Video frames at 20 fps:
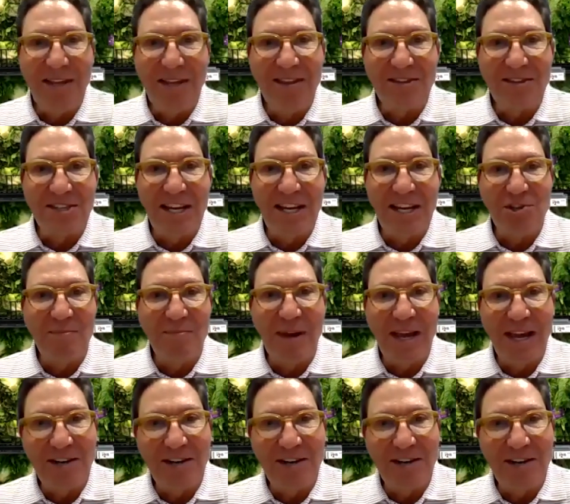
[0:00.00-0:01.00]
the station
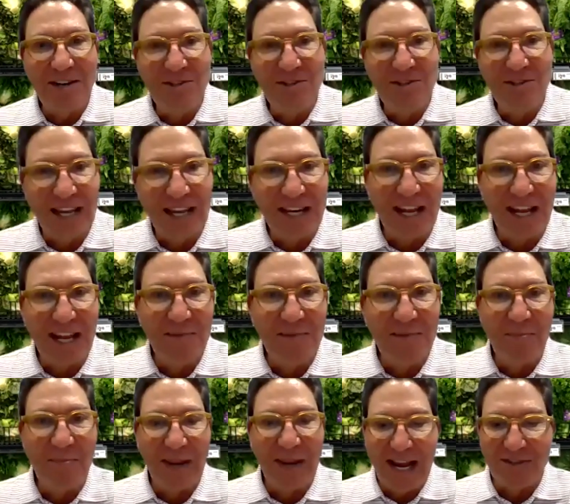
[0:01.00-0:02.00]
manager, Stan, came
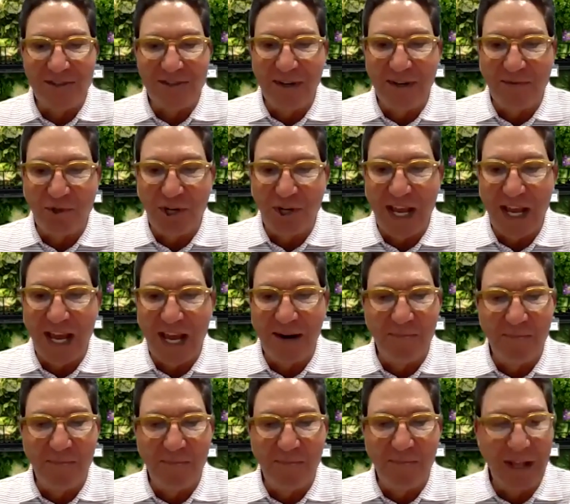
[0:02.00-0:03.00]
up and asked her if she had a
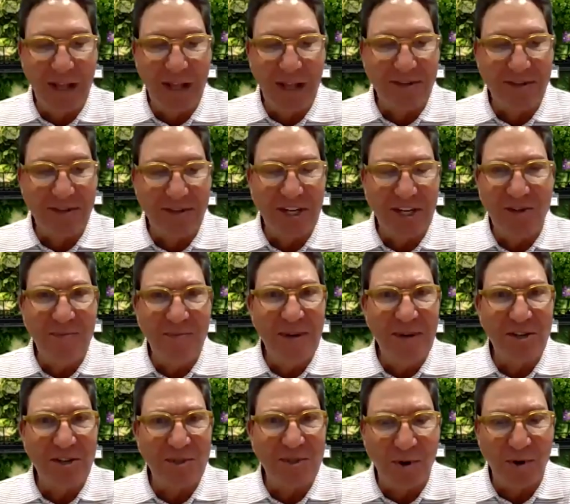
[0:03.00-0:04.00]
blazer. And she said, You mean
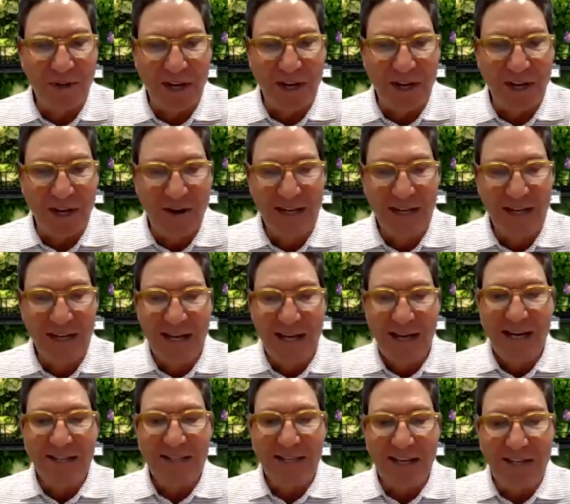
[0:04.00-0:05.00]
a sport coat?
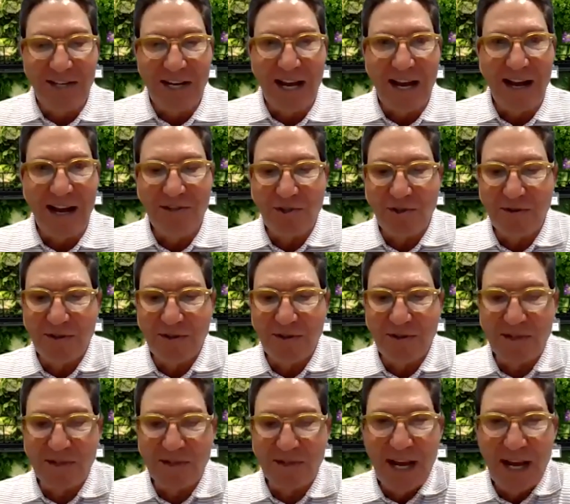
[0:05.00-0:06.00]
And he said, Yeah. And she
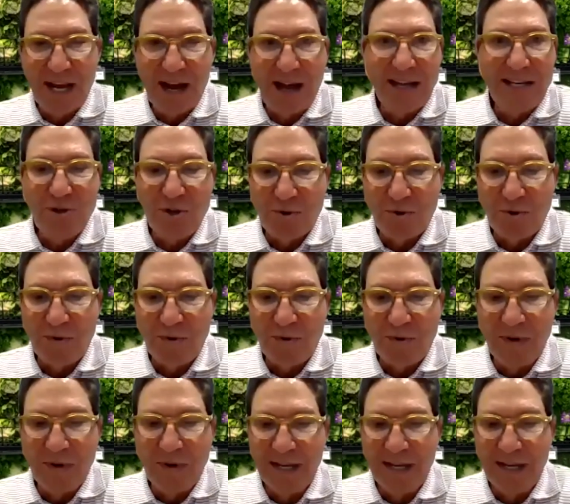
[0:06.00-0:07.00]
responded, Yeah, I do.
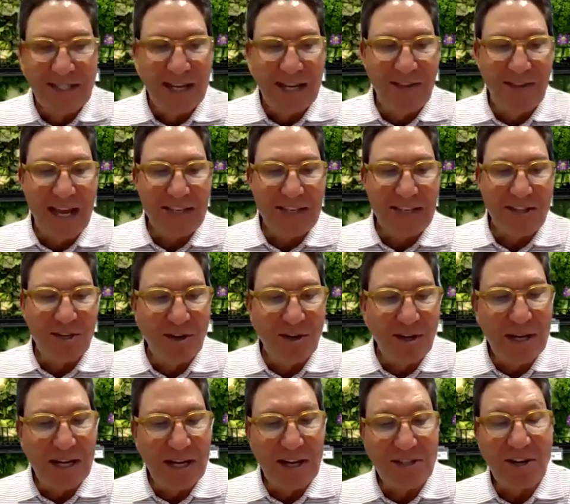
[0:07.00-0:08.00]
Said, That's good
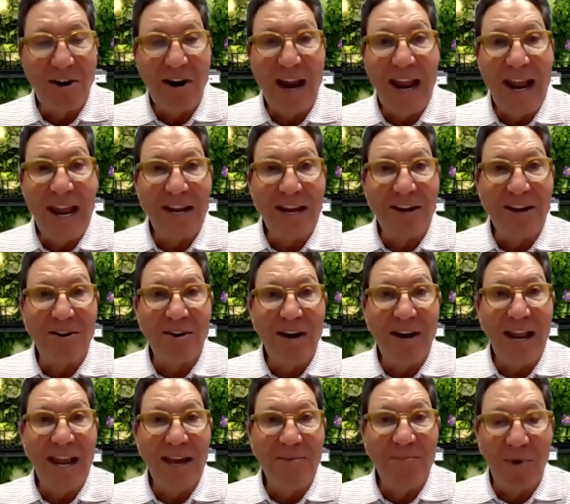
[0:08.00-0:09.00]
because our
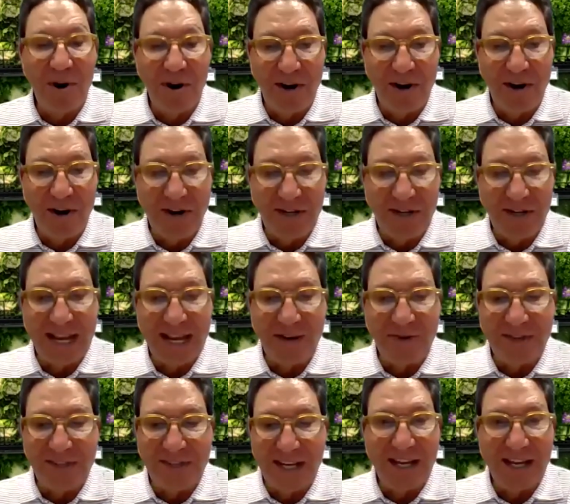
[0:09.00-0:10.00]
anchor, Ann Martin, is out
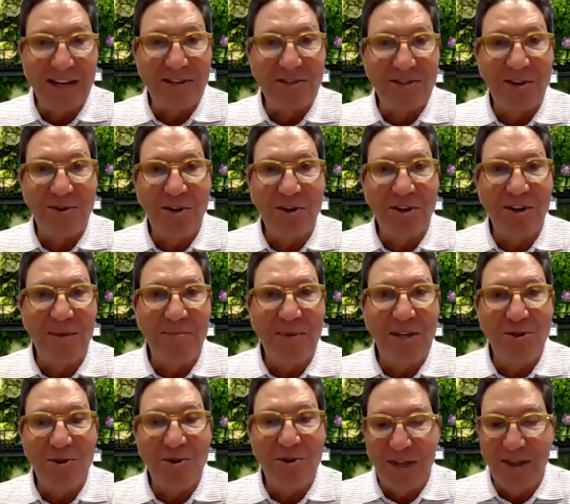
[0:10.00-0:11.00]
sick. So you're going to
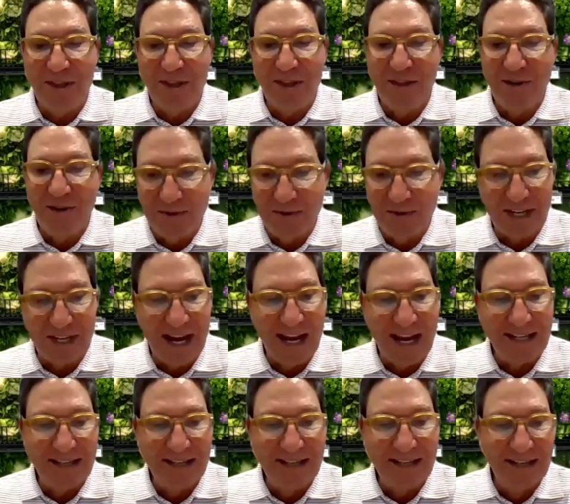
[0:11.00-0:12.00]
be doing the news
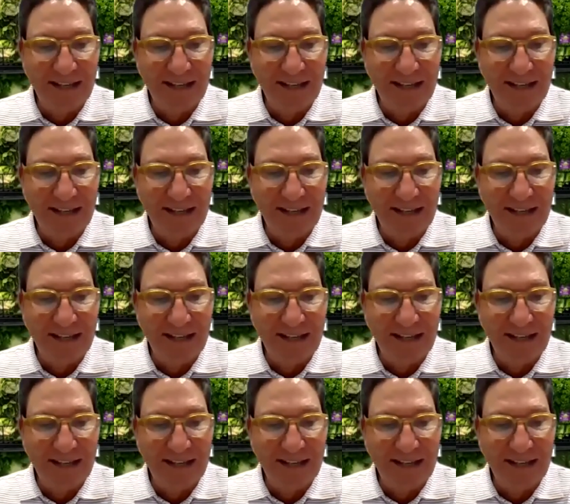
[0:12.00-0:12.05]
tonight.